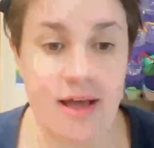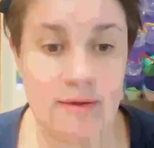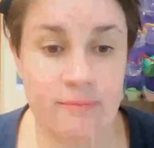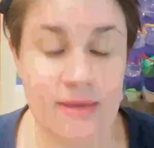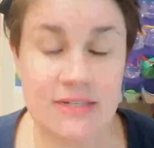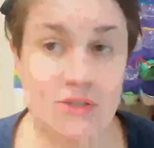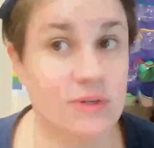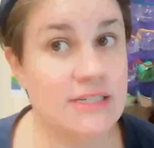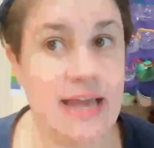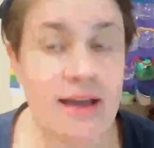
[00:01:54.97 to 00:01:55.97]
As
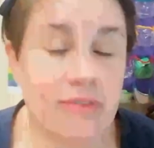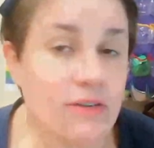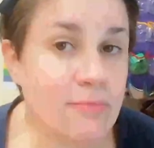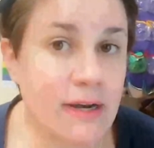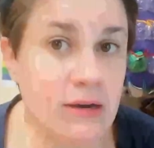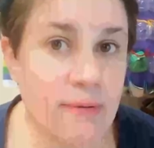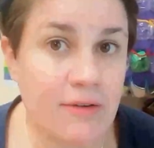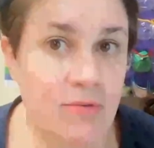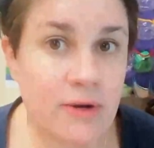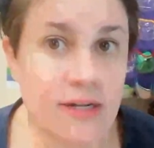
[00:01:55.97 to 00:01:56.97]
soon as they have enough money to
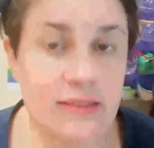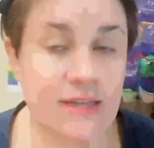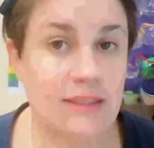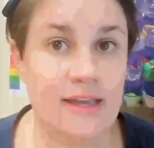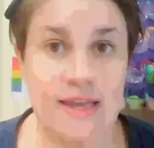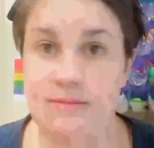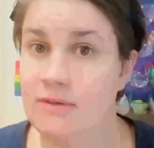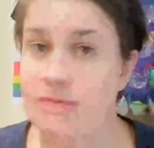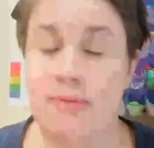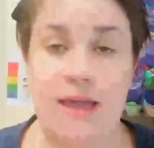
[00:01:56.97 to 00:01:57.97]
pay for it, then they
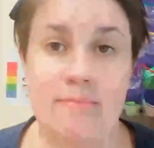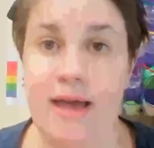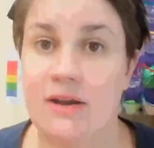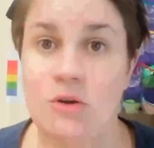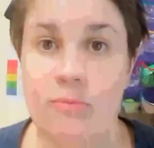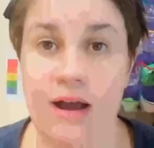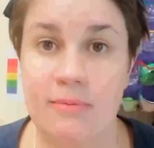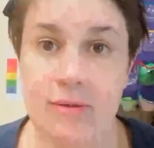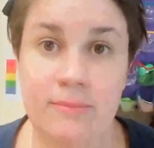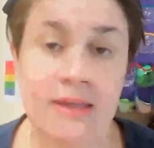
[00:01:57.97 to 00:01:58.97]
can buy it back, no
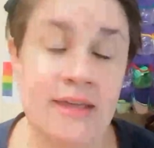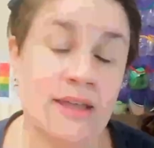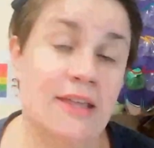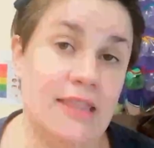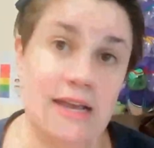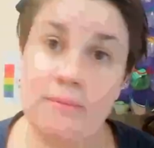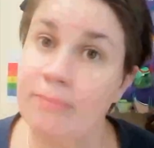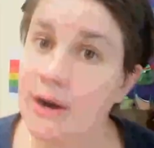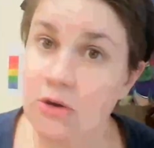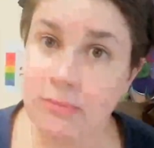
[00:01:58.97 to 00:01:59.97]
problem. They can
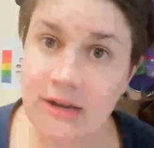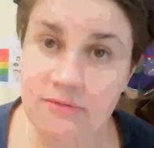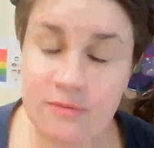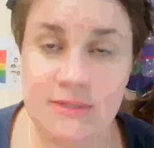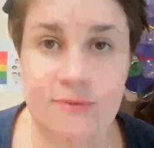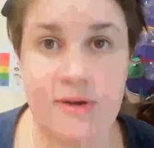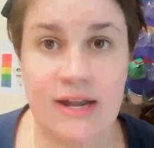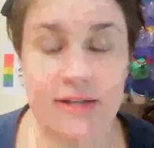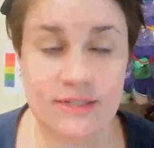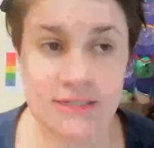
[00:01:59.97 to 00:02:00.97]
borrow money from someone
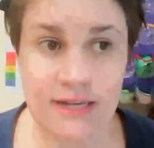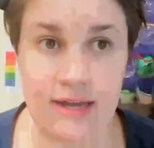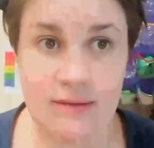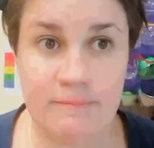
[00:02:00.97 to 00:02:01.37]
else.